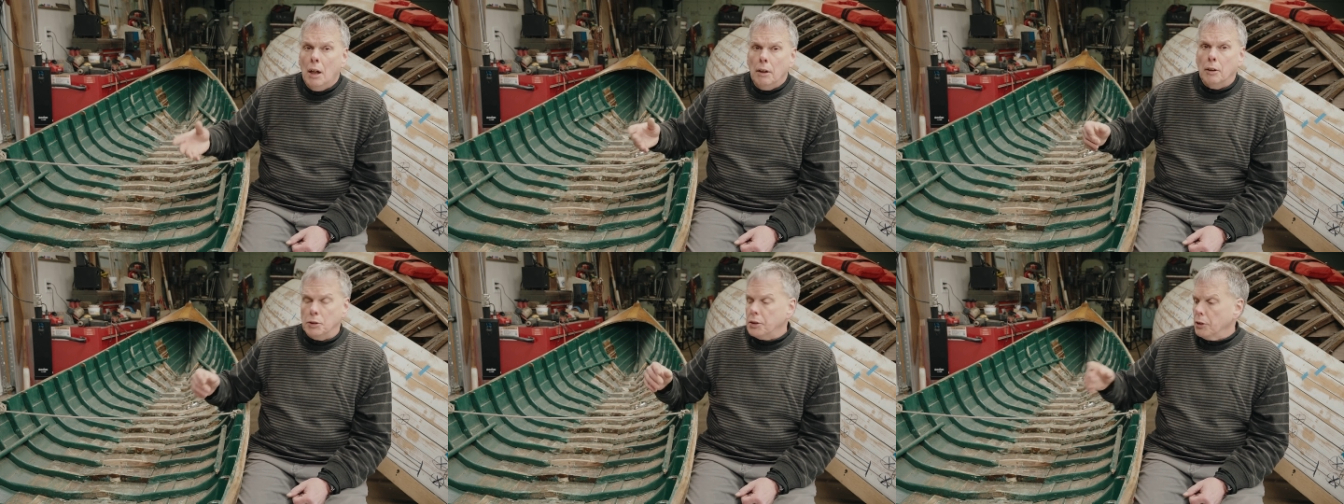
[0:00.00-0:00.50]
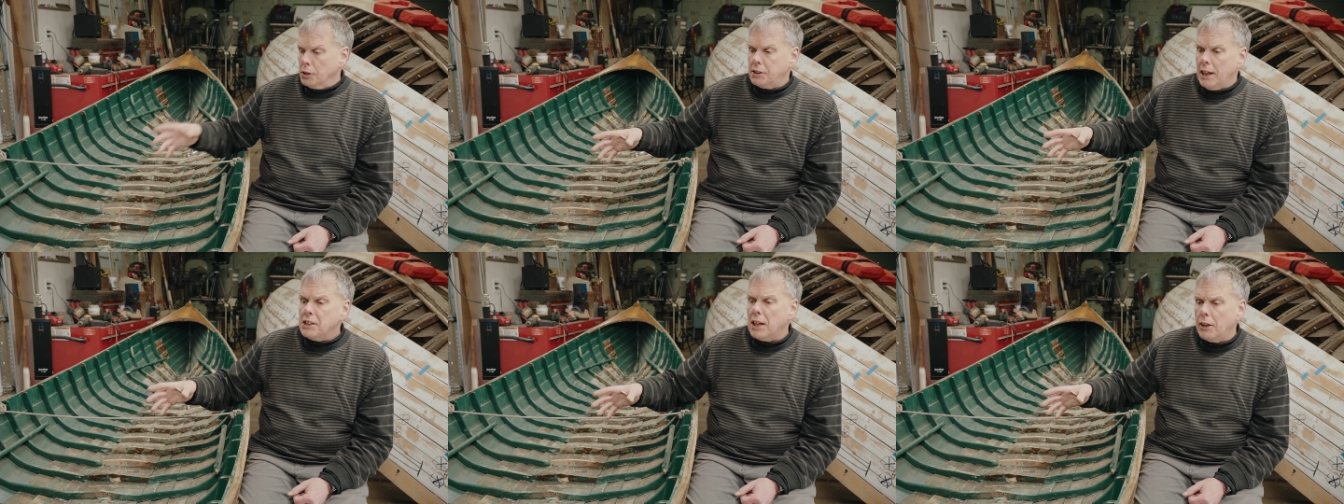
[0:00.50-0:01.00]

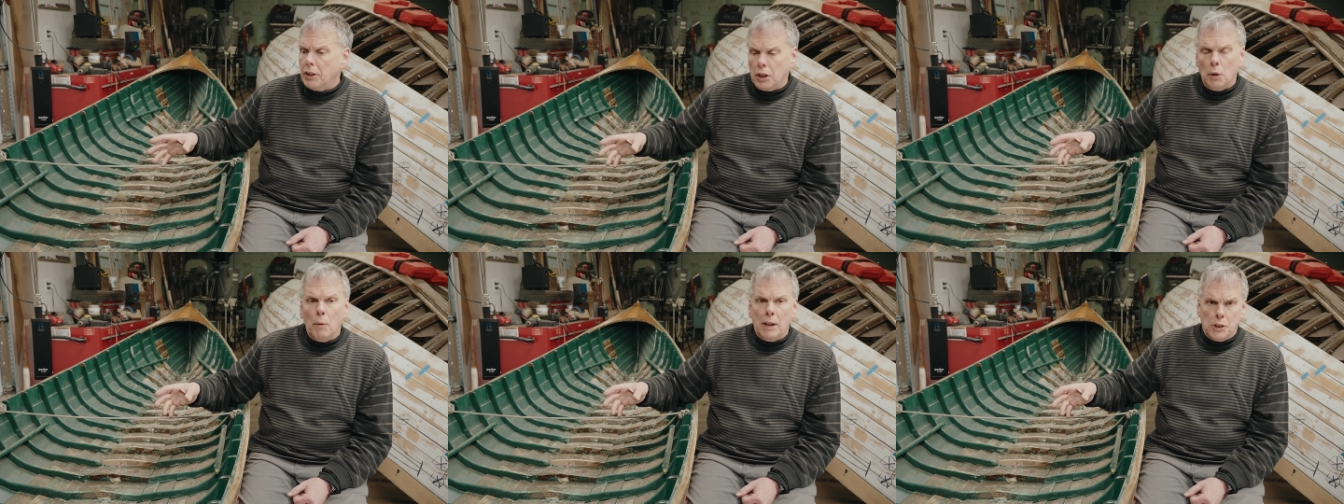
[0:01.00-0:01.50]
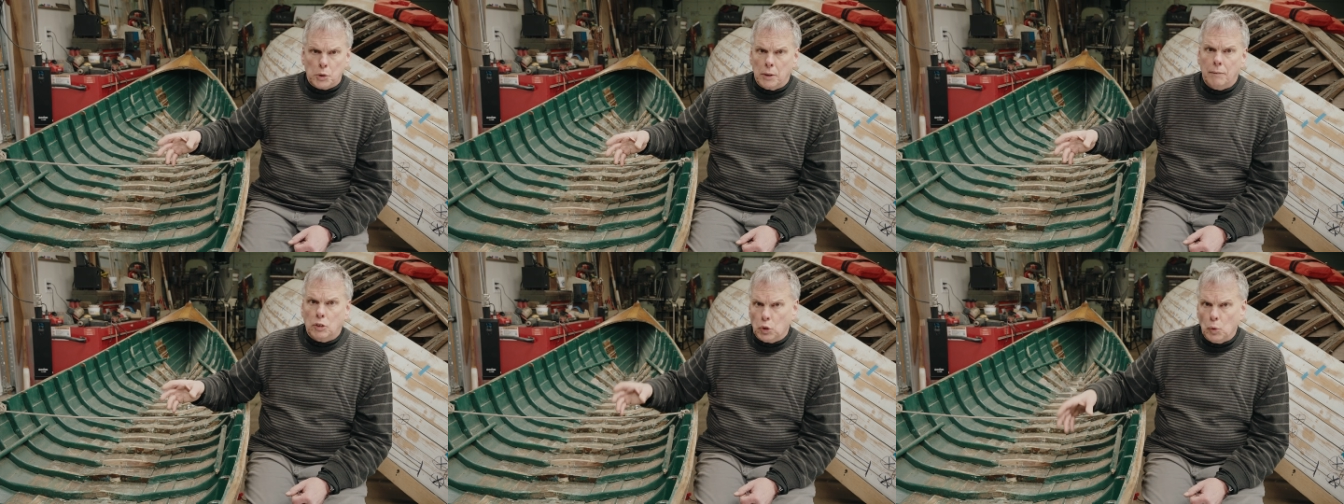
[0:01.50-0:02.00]
That's how you're going to want to sort
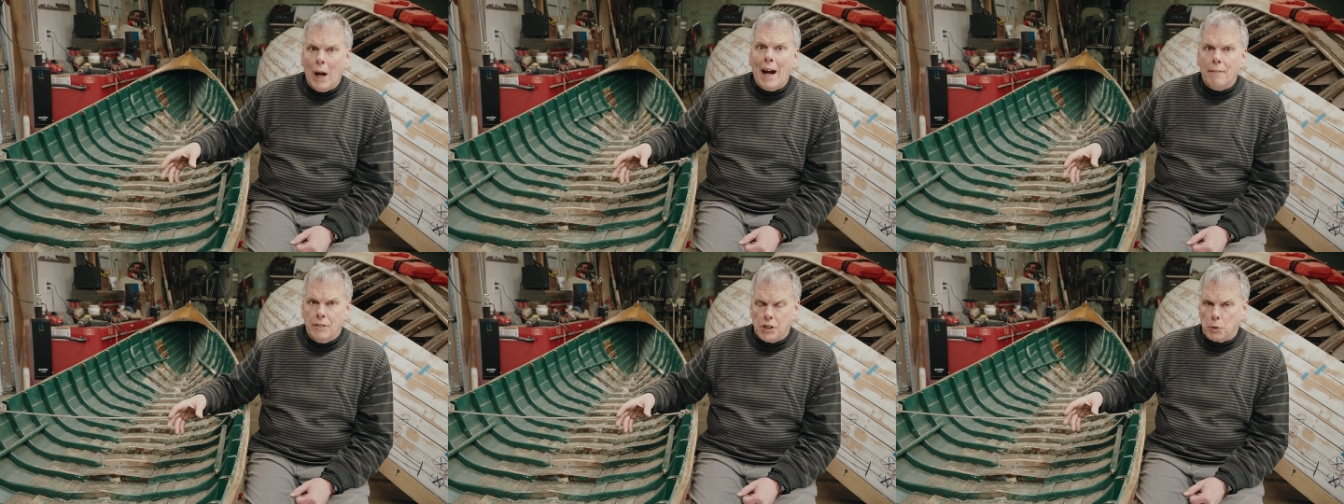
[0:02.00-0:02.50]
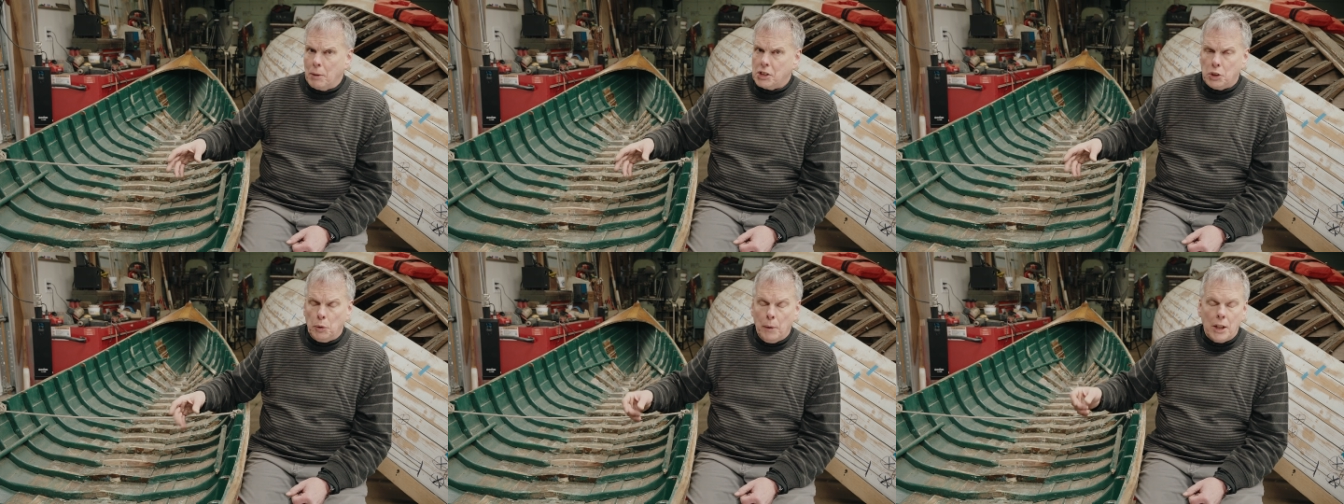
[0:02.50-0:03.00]
of drive this
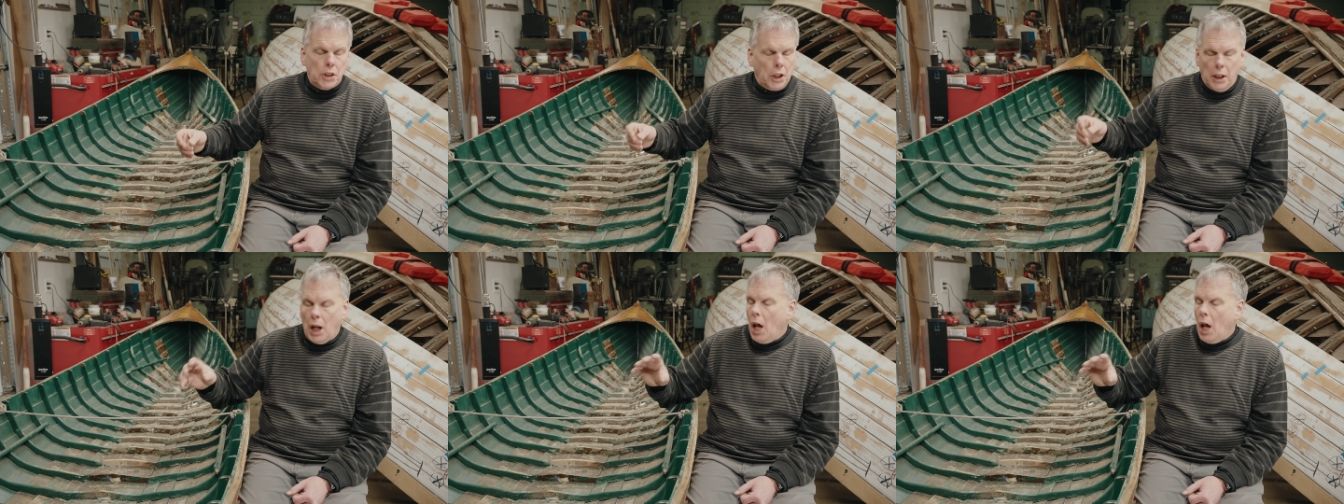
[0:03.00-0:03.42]
restoration.